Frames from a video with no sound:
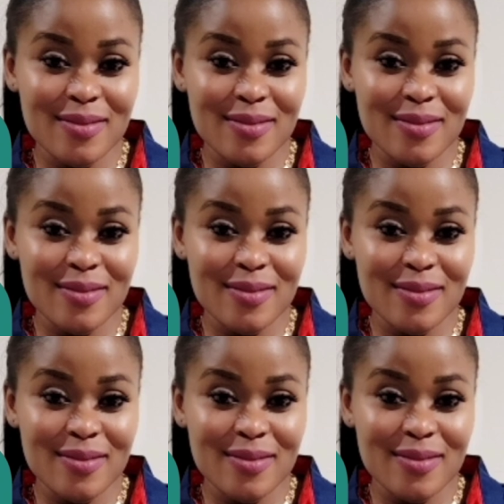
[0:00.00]

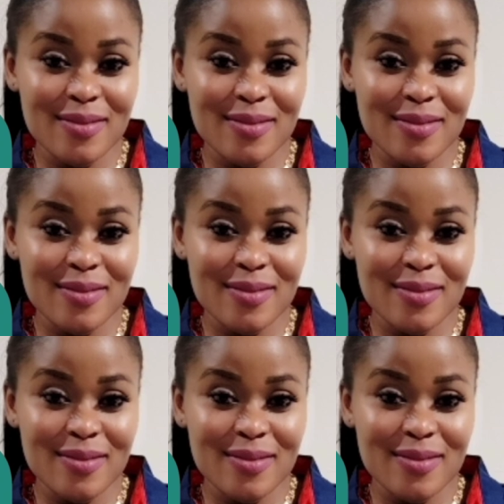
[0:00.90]

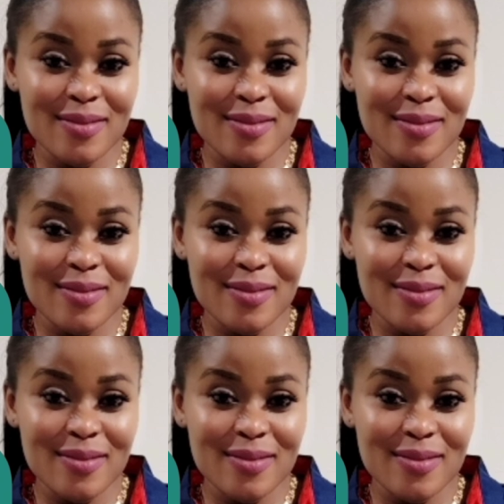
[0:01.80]

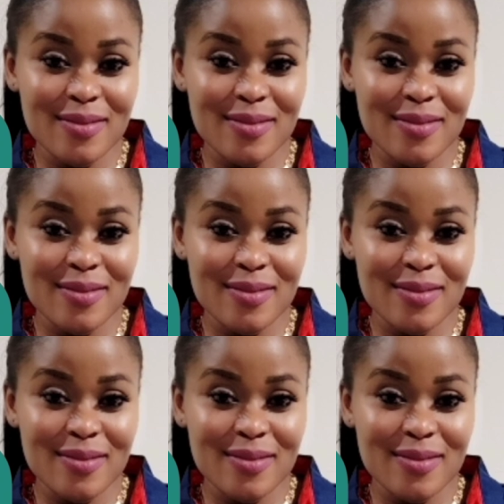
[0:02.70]

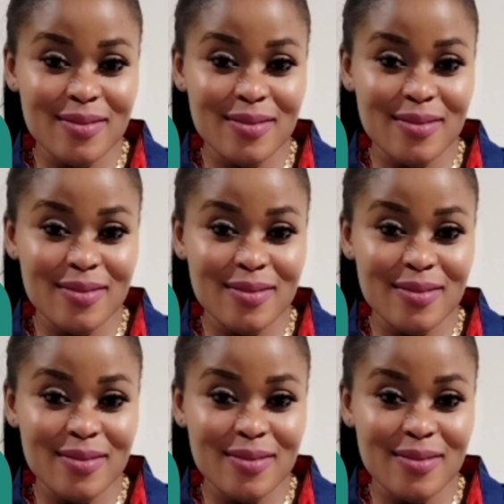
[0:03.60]

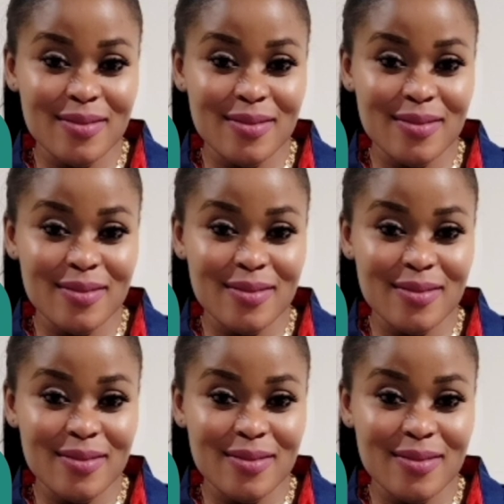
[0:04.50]

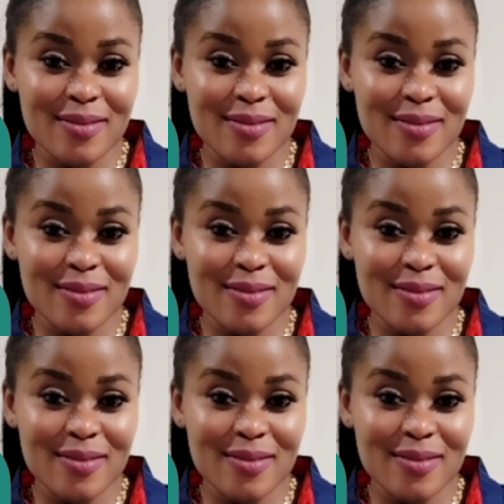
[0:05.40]
This is a still picture; no speech is visible.